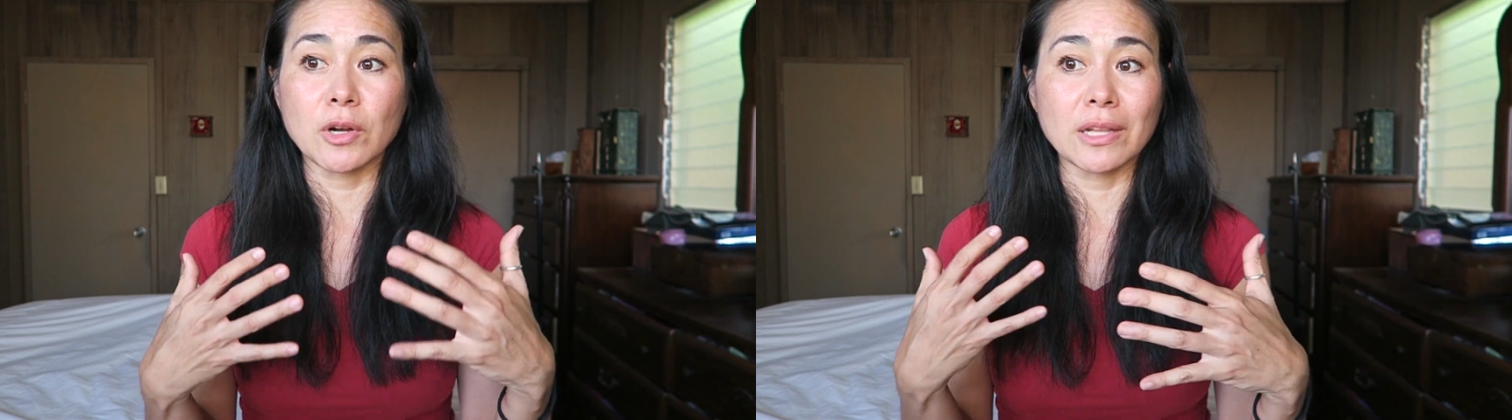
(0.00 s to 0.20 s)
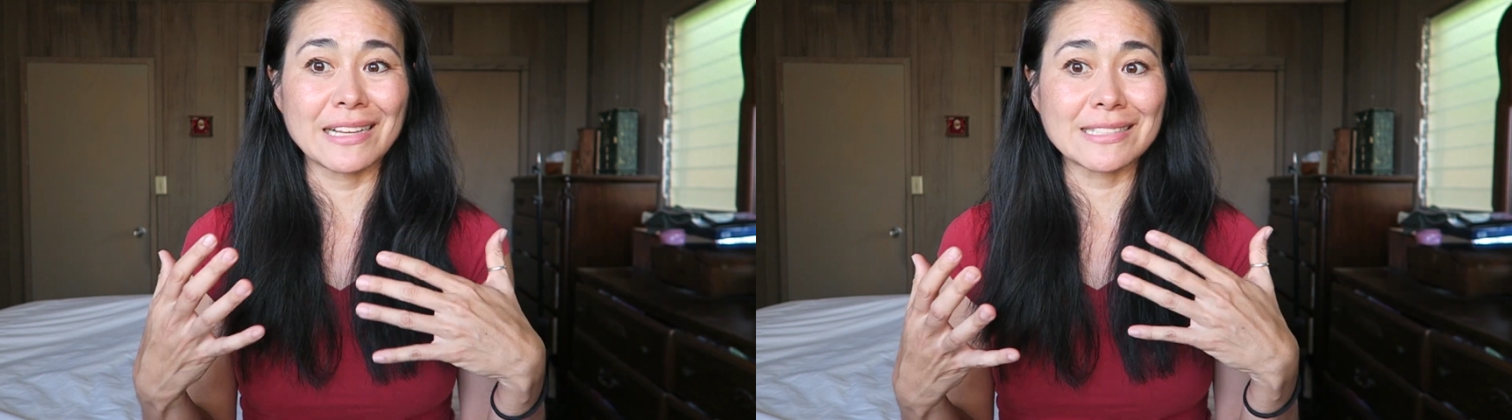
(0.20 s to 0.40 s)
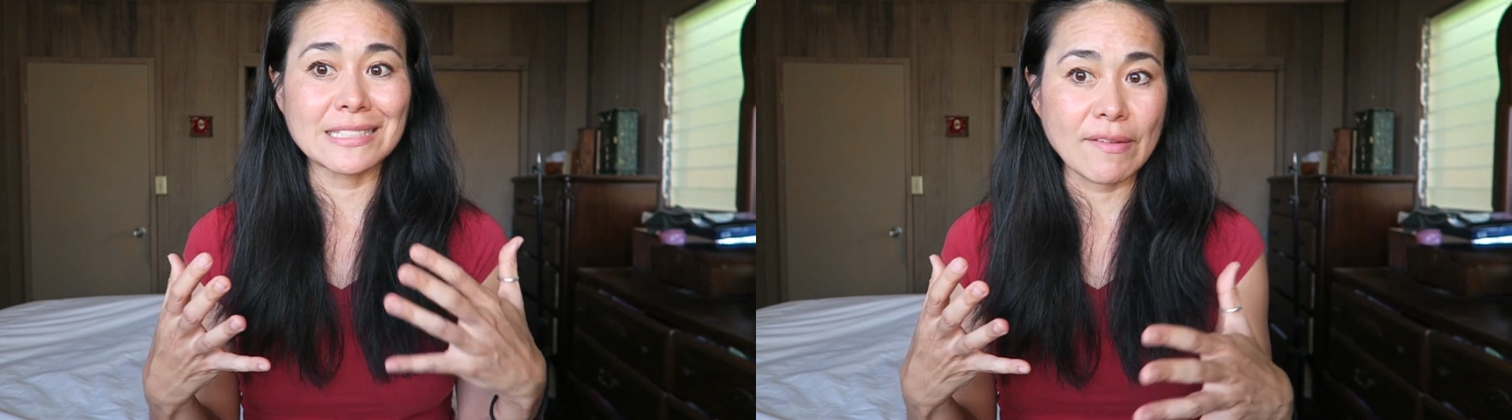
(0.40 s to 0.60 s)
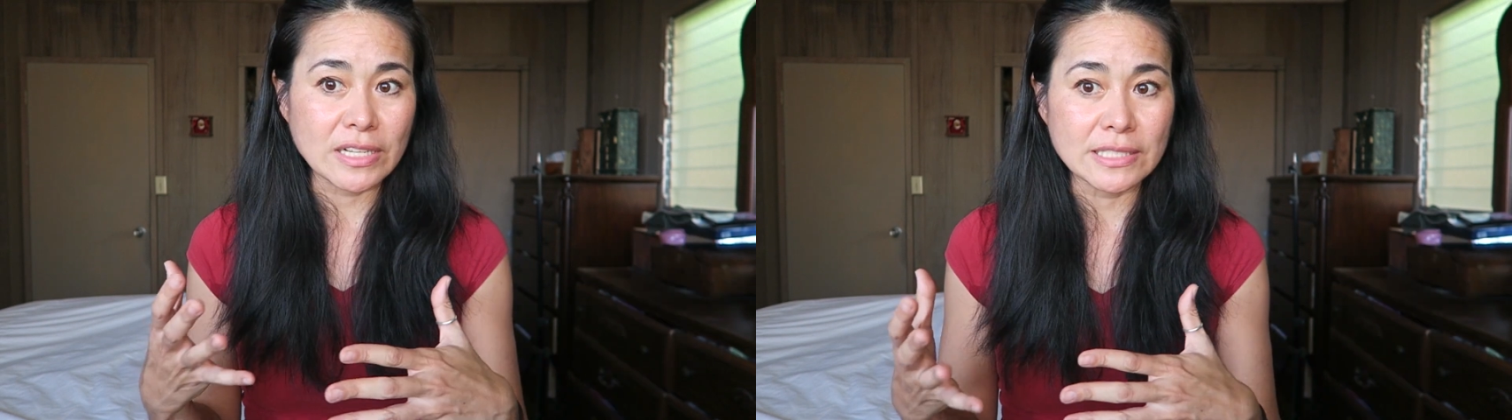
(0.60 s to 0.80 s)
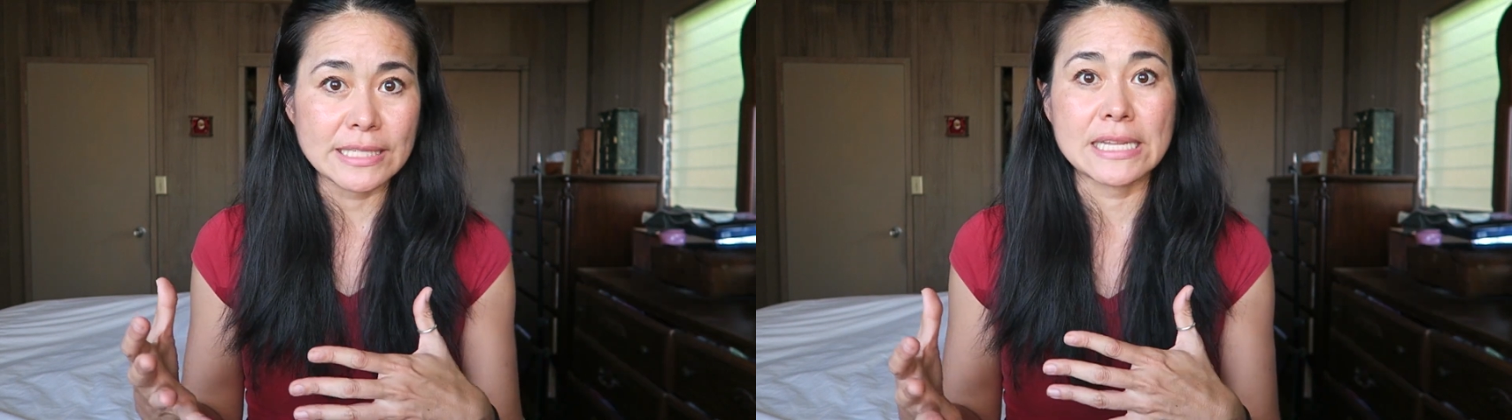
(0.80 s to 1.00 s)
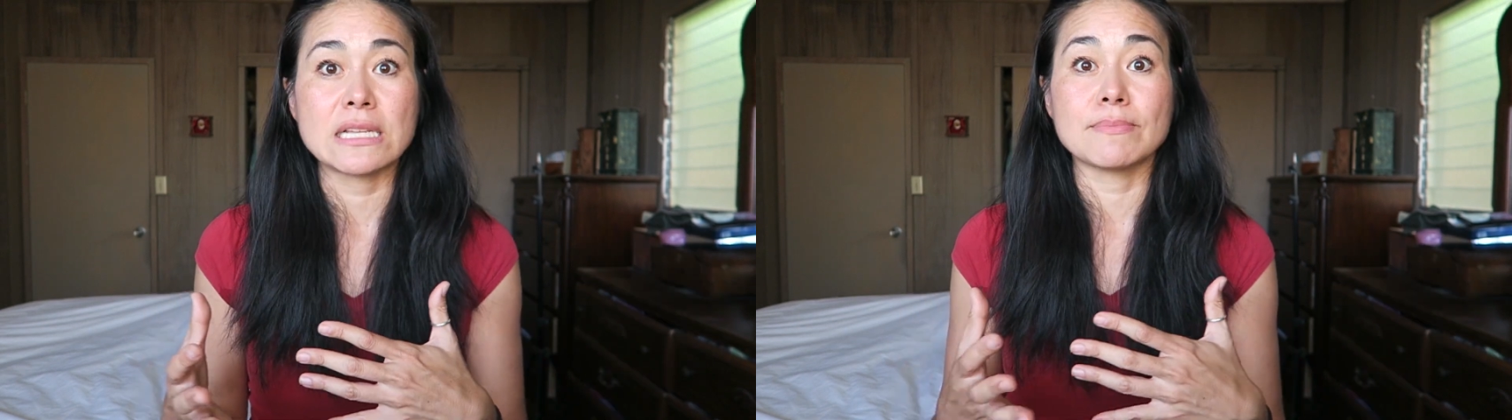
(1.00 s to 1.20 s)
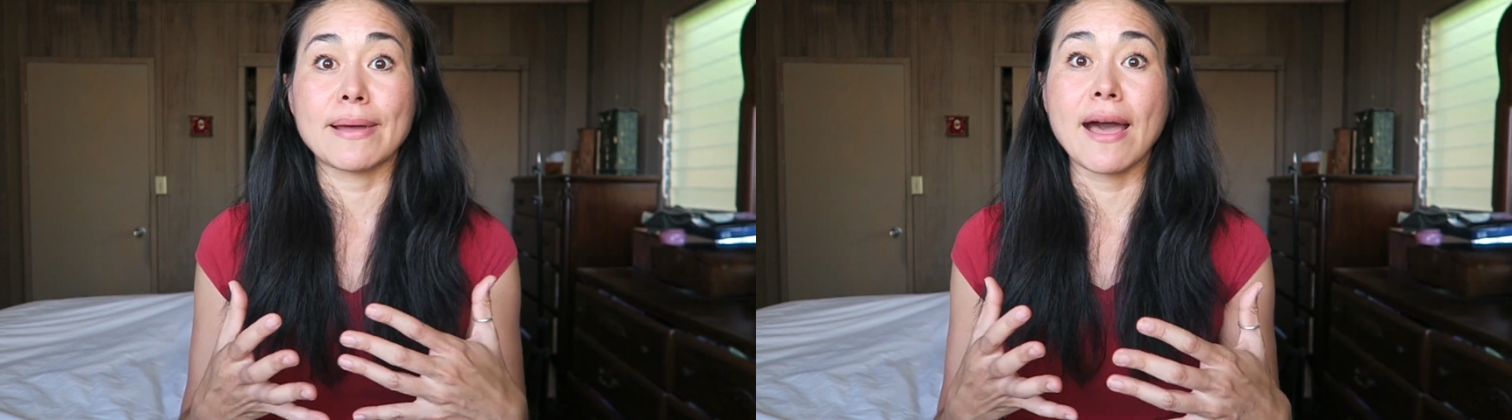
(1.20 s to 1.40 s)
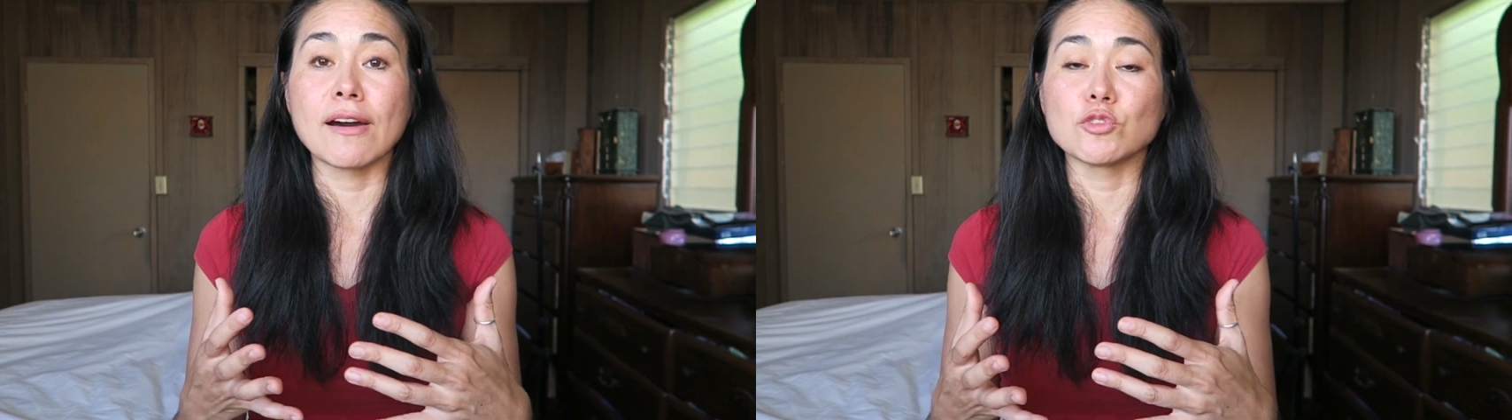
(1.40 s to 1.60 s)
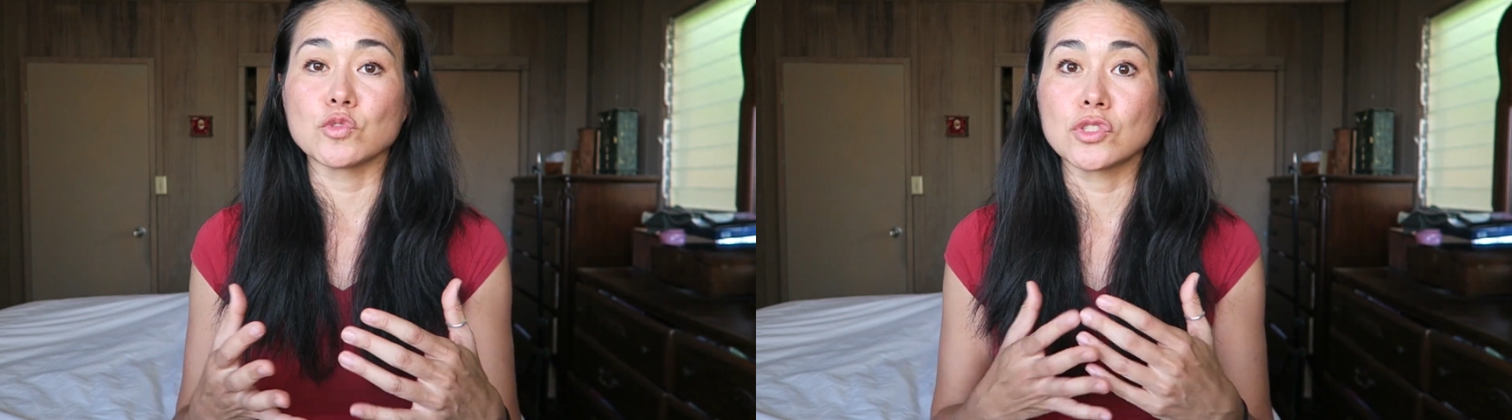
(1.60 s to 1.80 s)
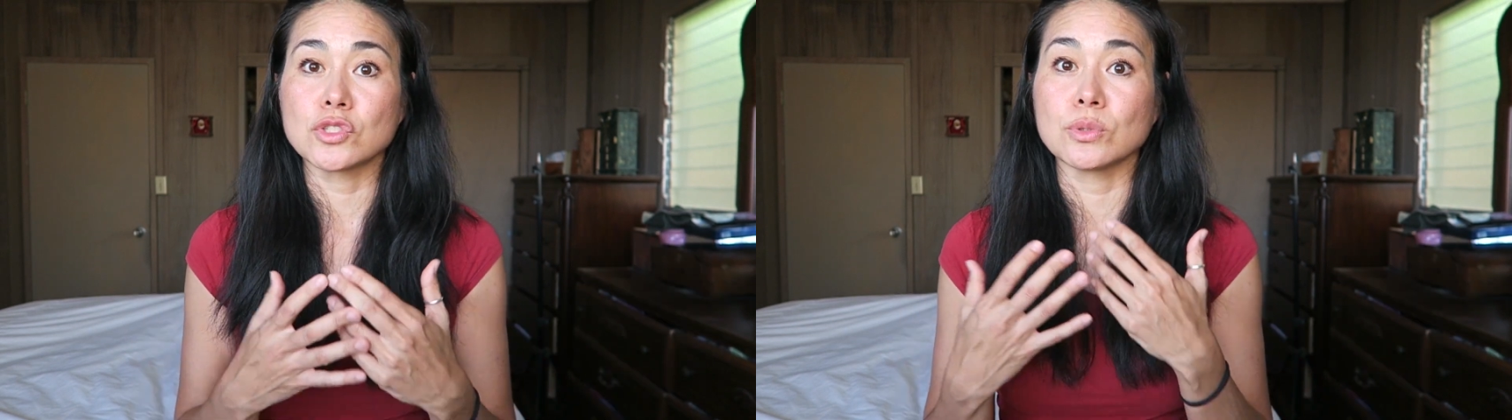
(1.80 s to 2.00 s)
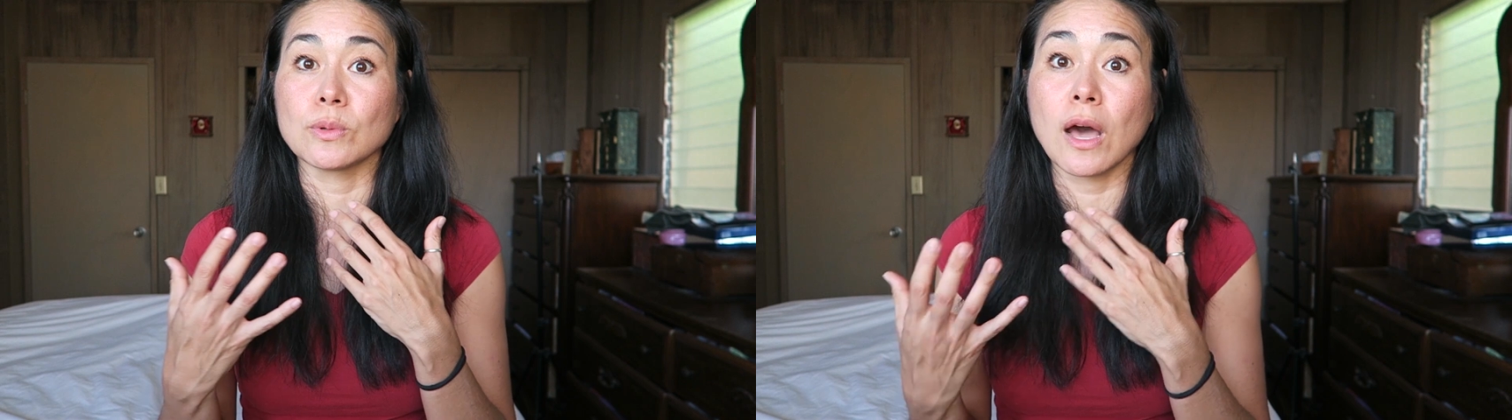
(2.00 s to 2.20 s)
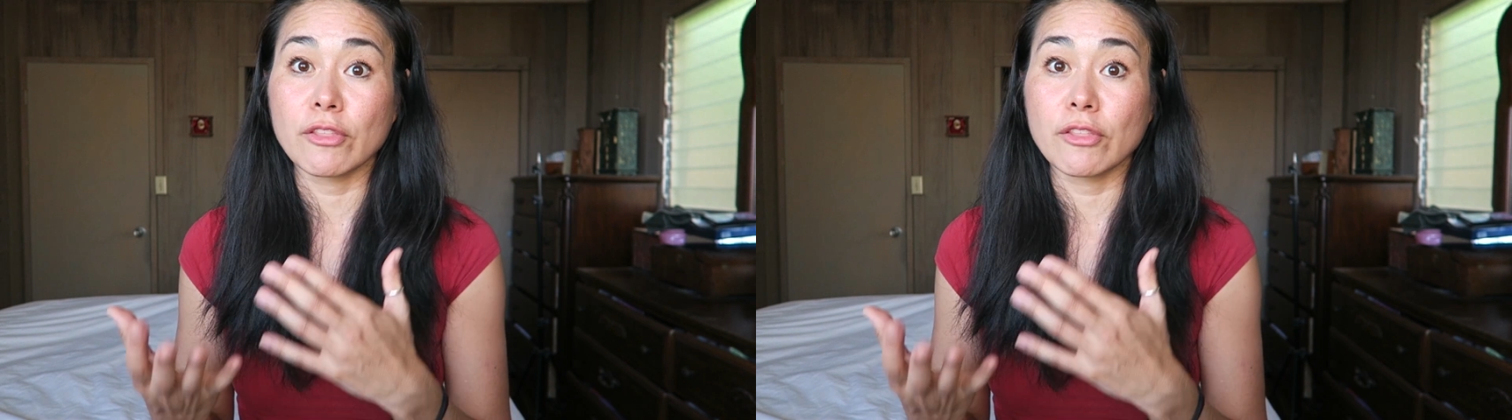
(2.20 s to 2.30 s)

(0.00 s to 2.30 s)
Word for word: more like 17 pounds to